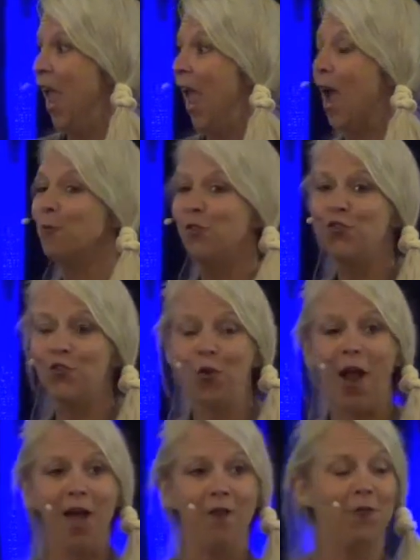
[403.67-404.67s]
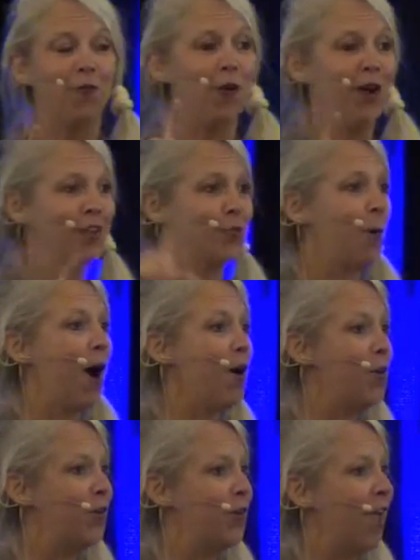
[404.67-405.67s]
and would strive for his
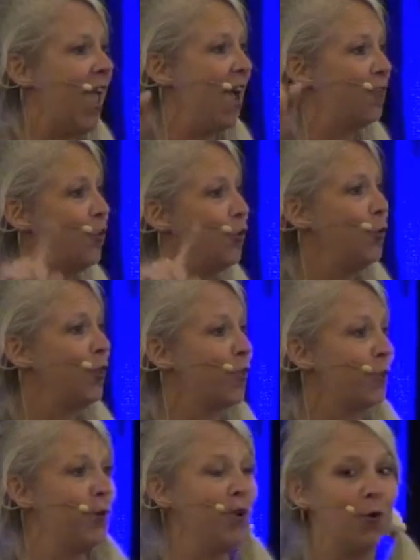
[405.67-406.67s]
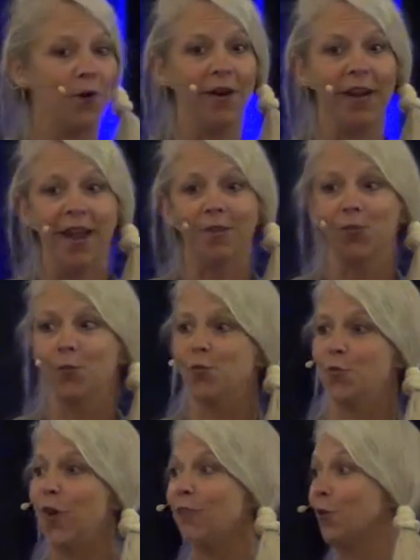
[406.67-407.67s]
partner to have 2 to 3
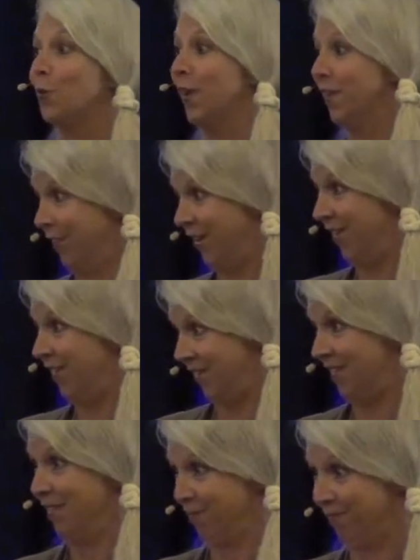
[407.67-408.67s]
orgasms for every one of his.